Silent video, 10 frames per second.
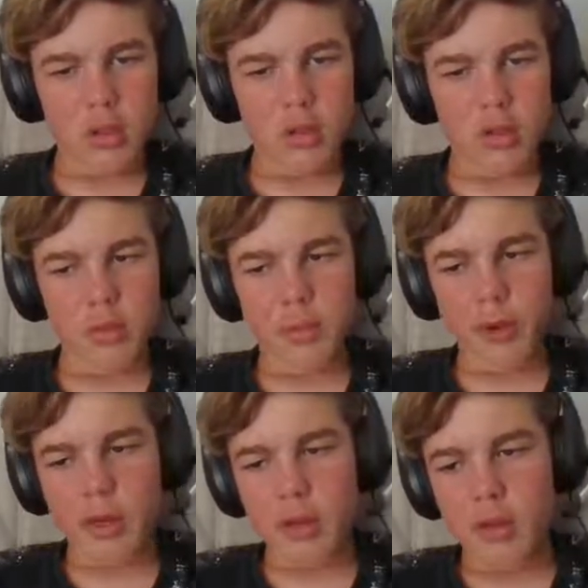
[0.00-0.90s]

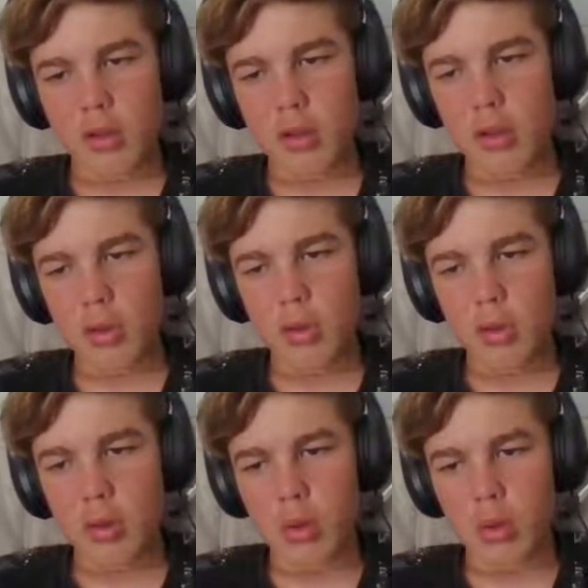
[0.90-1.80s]
sprite
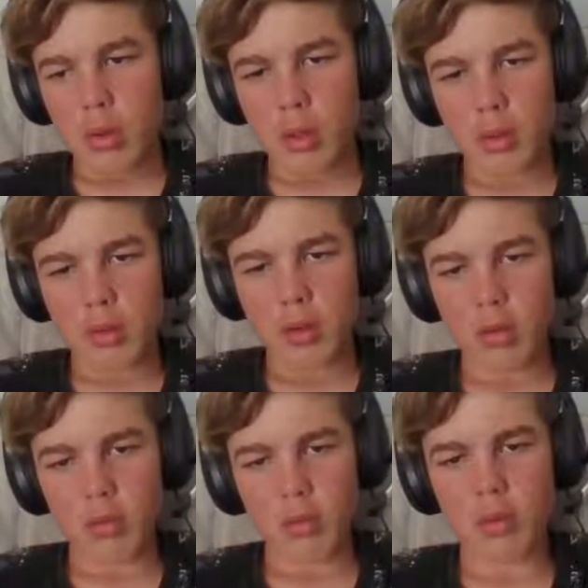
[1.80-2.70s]
2.
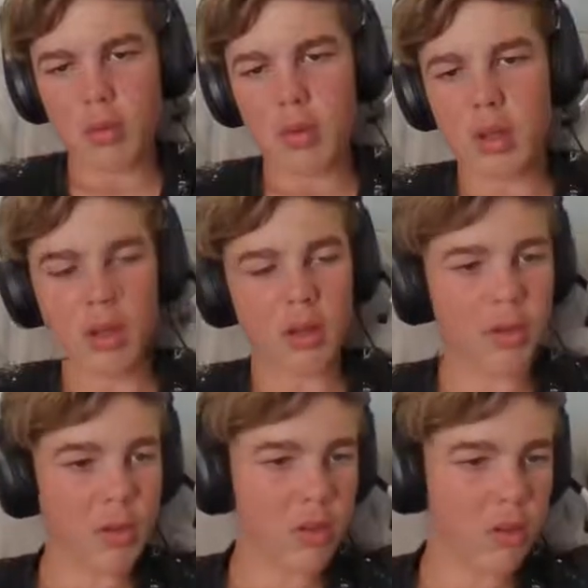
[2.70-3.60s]
No, what am I? Yes,
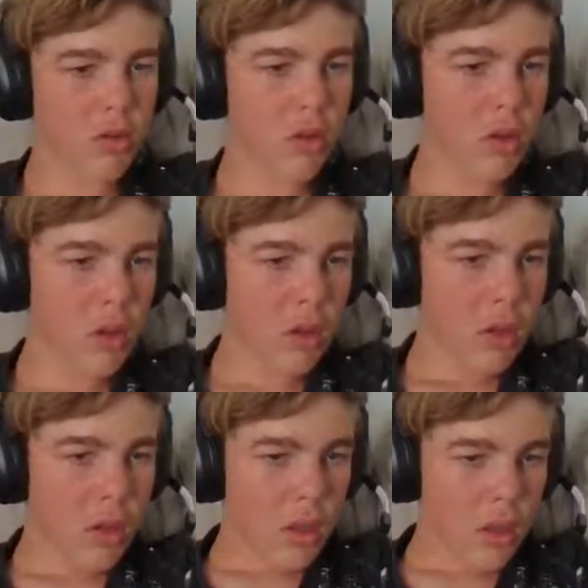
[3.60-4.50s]
sprite 2.
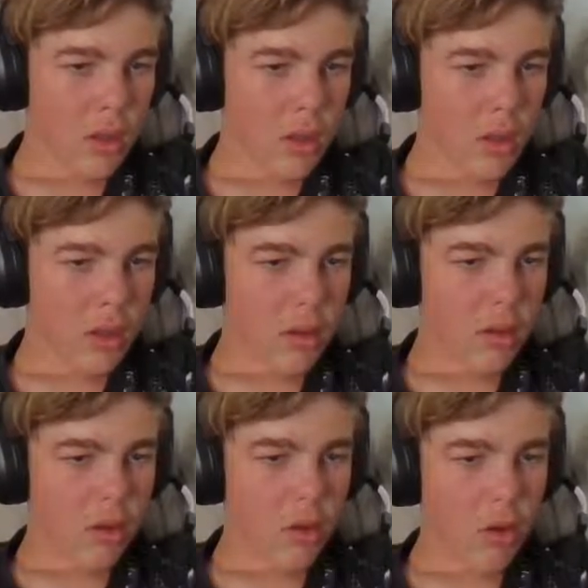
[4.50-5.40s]

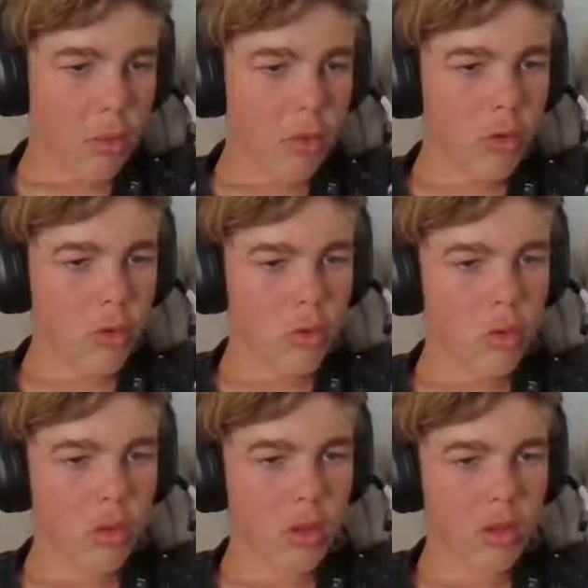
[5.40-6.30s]
Stop all.
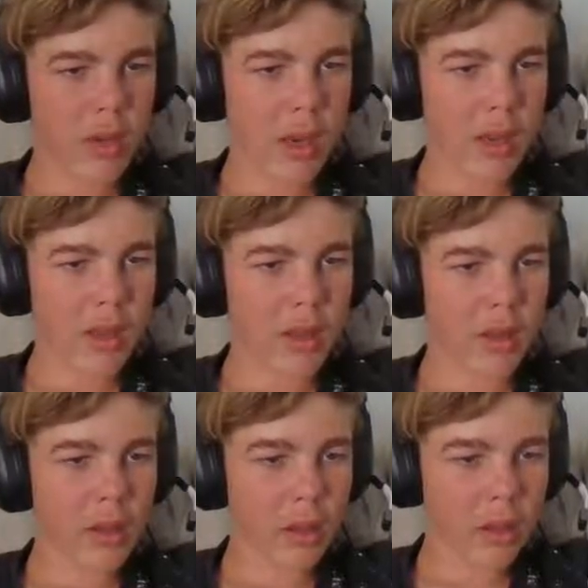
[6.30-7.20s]
It's that
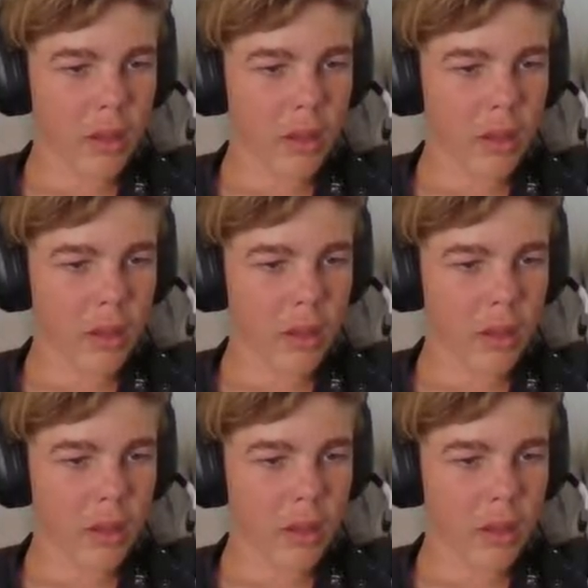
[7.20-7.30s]
easy.